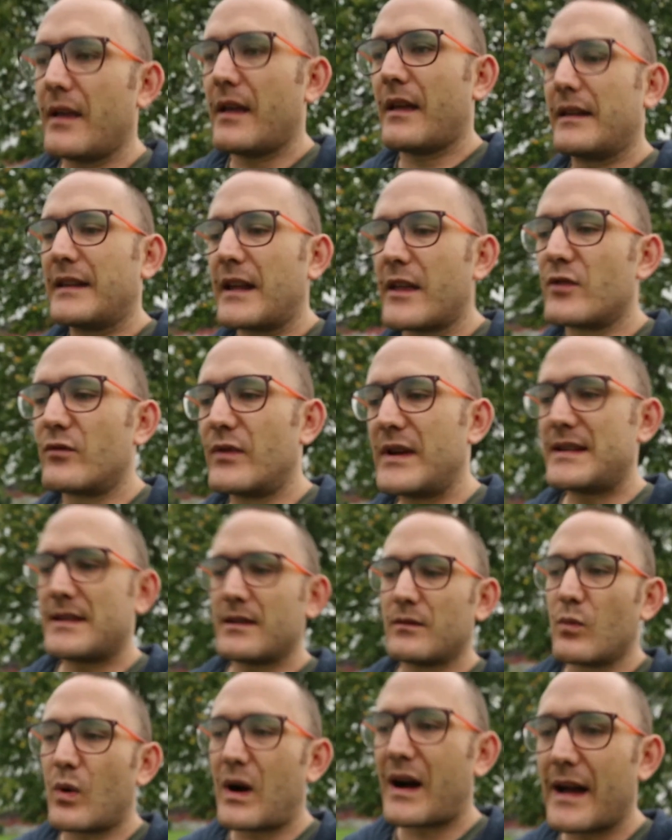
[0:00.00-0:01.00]
another
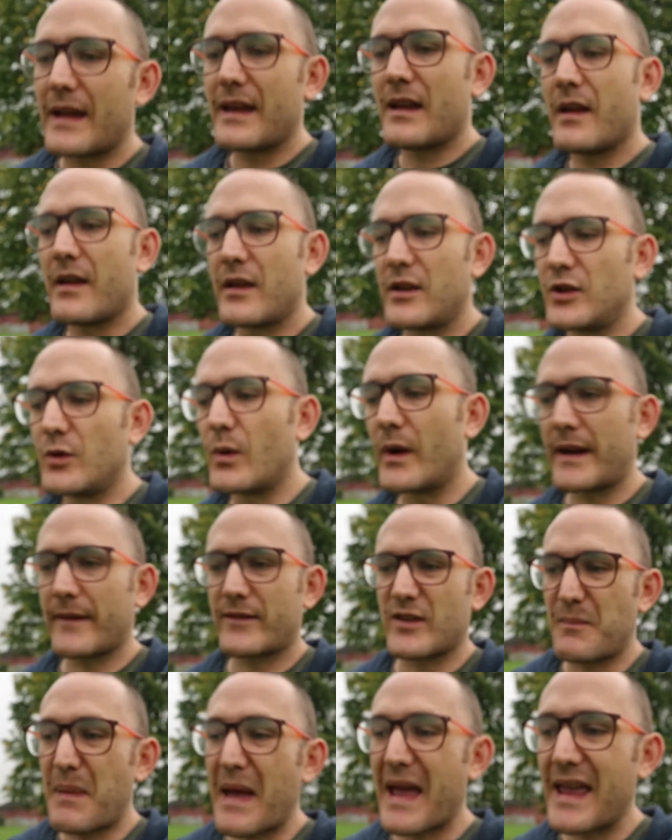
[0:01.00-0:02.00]
reason why you won't
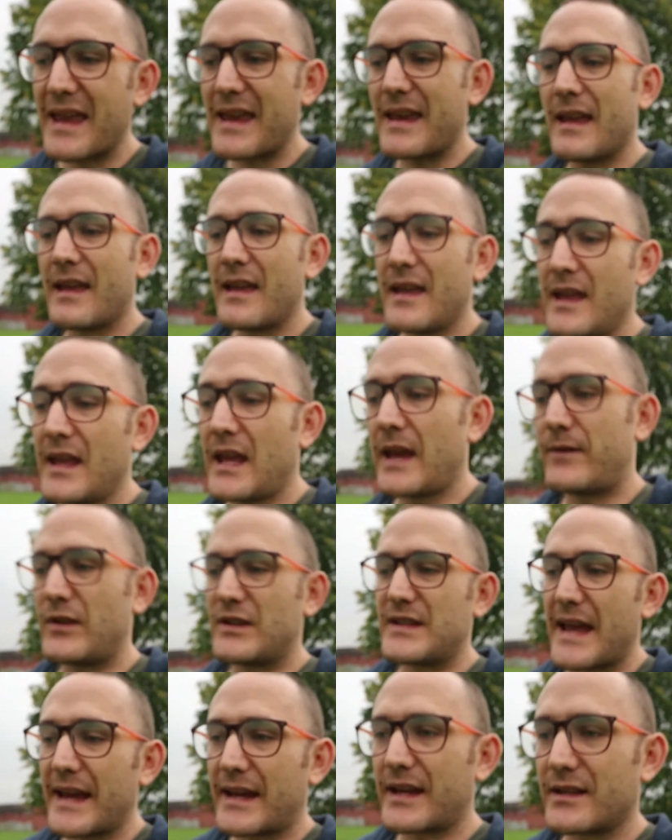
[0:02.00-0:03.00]
have to pay if
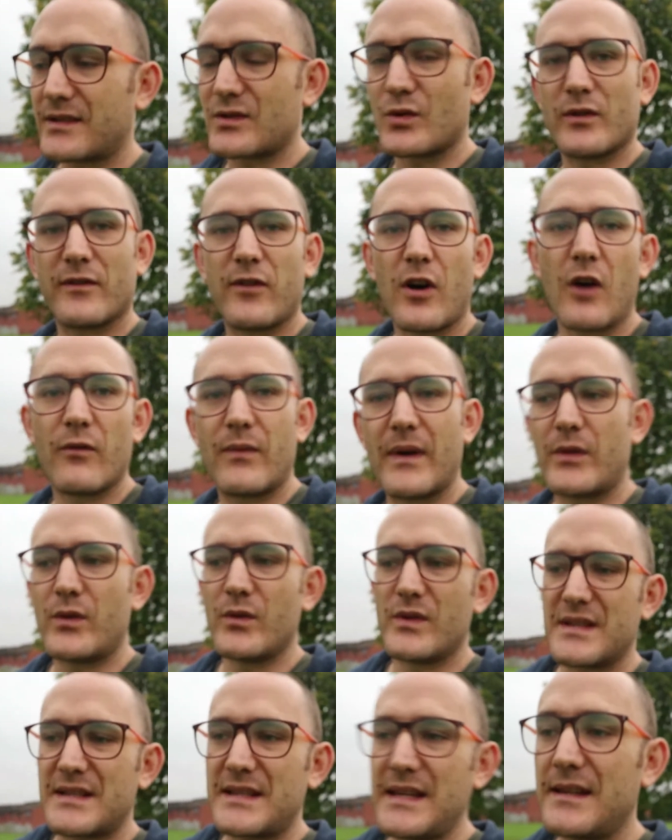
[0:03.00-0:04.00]
you take it sort of halfway
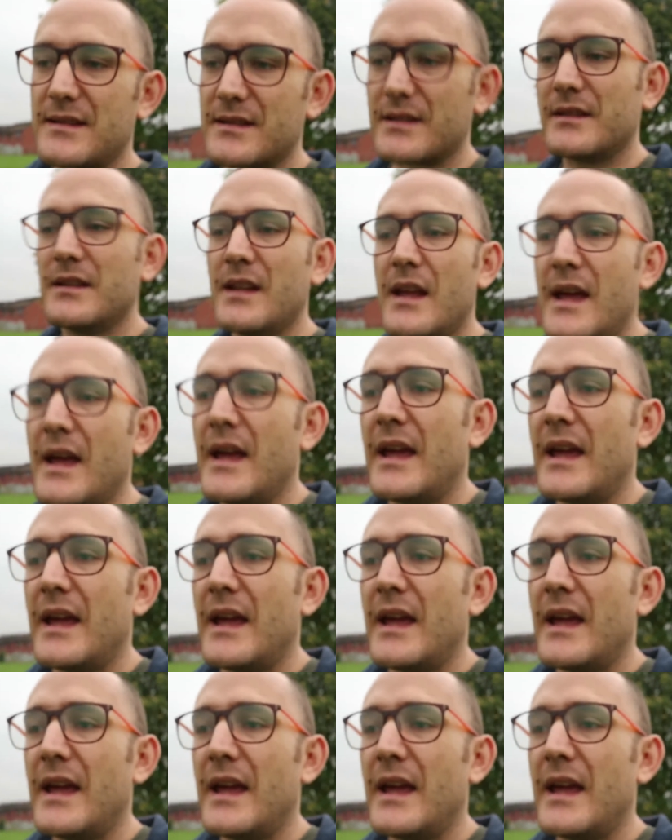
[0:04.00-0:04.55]
through the season